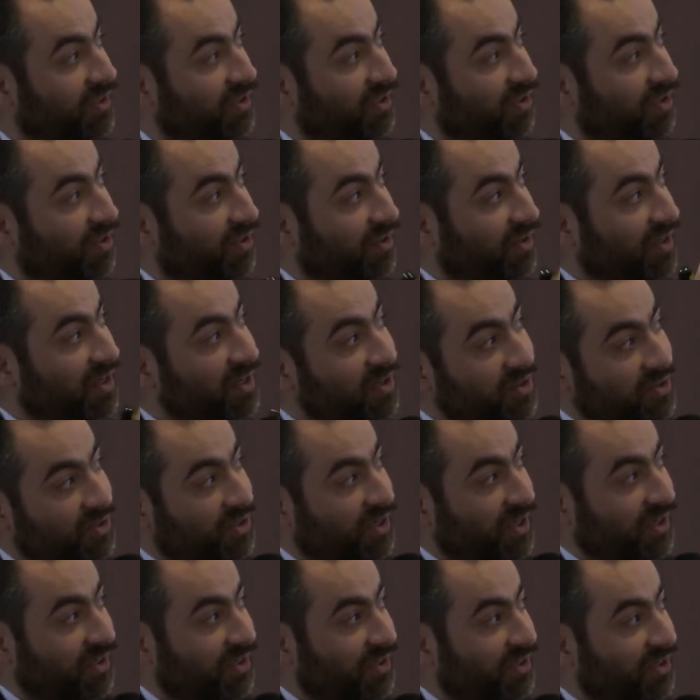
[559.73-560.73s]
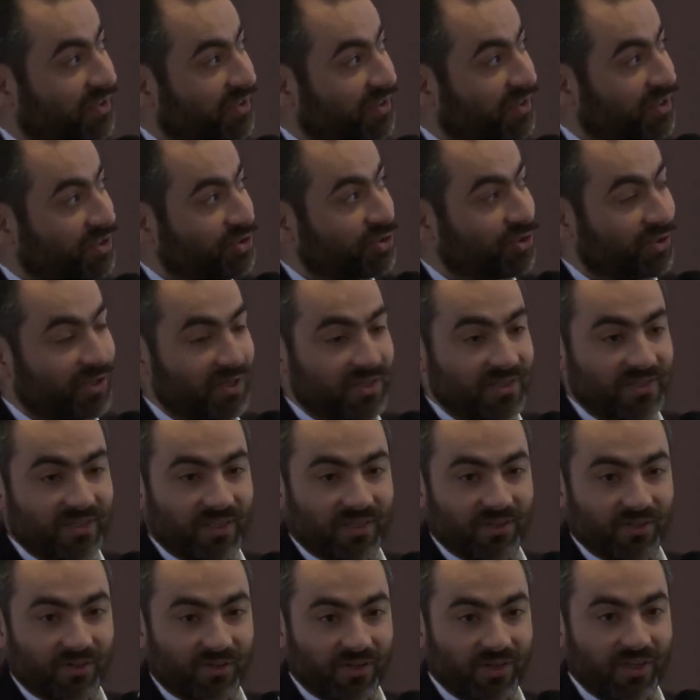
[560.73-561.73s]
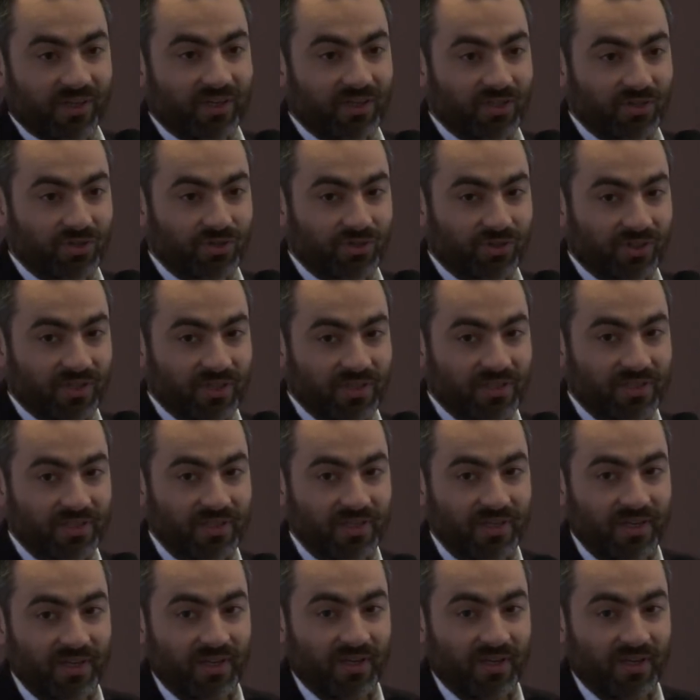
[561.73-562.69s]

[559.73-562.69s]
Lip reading: the illustrated injuries and the real injuries,